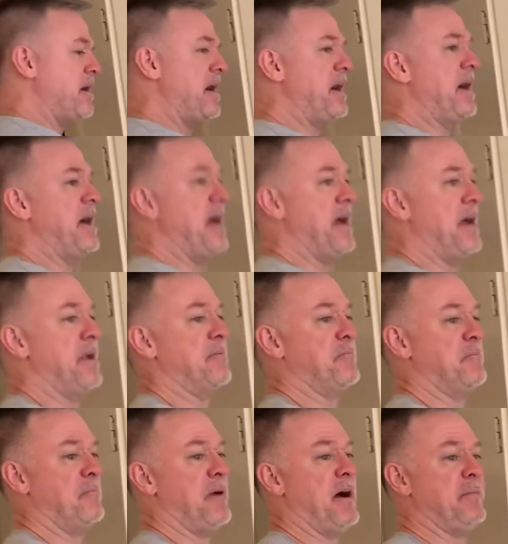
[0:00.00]
but
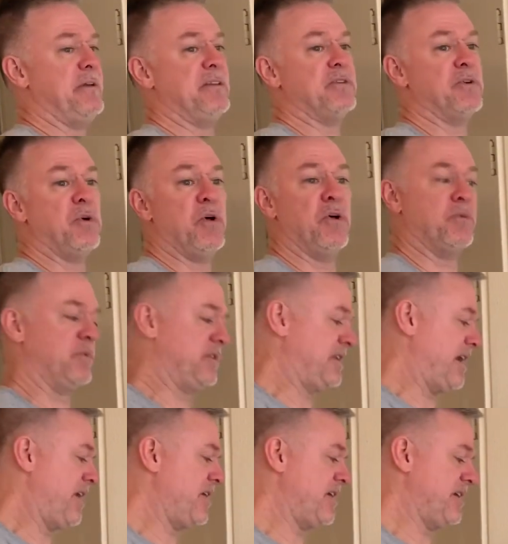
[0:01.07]
mommy's cold with the
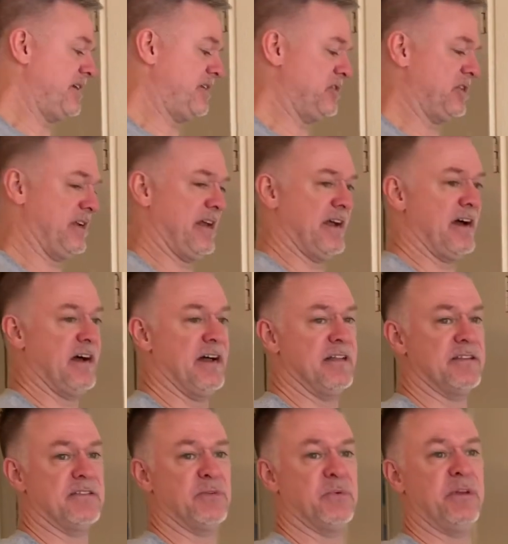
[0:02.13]
air conditioning on,
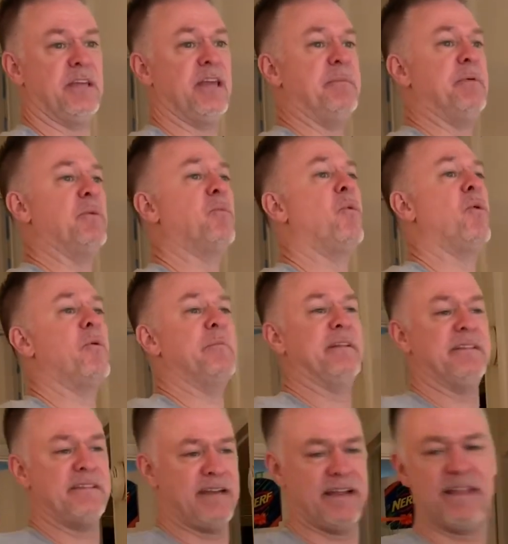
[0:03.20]
so we keep it warm
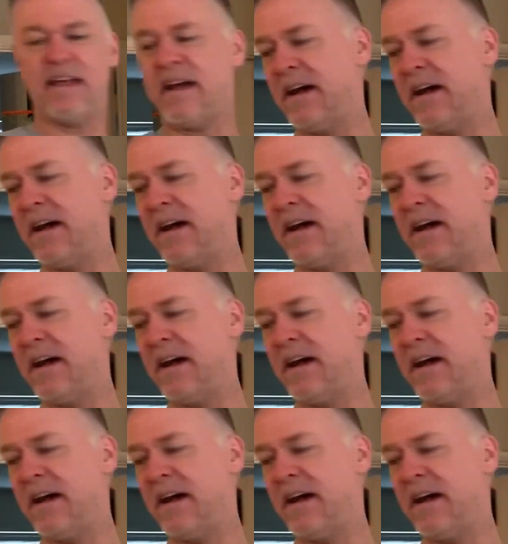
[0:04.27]
inside the